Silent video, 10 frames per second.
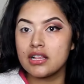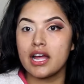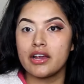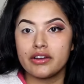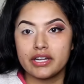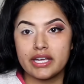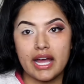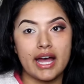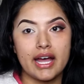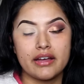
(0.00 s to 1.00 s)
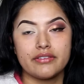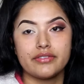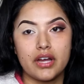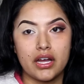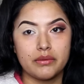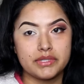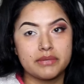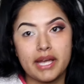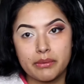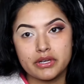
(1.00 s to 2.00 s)
As you guys can tell, I already
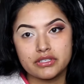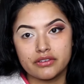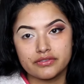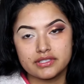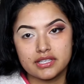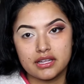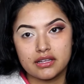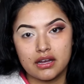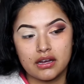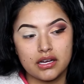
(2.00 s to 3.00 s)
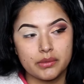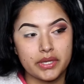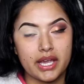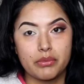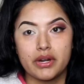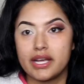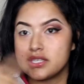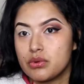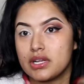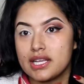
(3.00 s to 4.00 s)
have did my eyebrows off
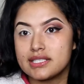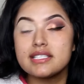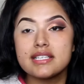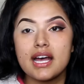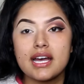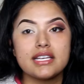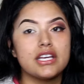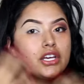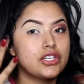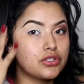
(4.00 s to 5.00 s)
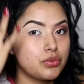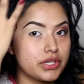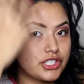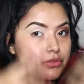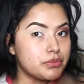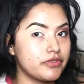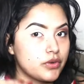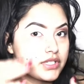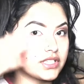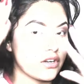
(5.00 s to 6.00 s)
camera as well as this eye,
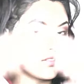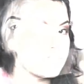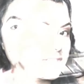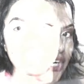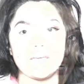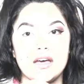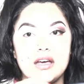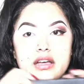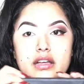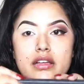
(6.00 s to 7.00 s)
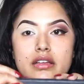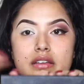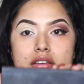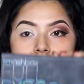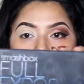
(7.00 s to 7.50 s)
so we're going to be focusing on.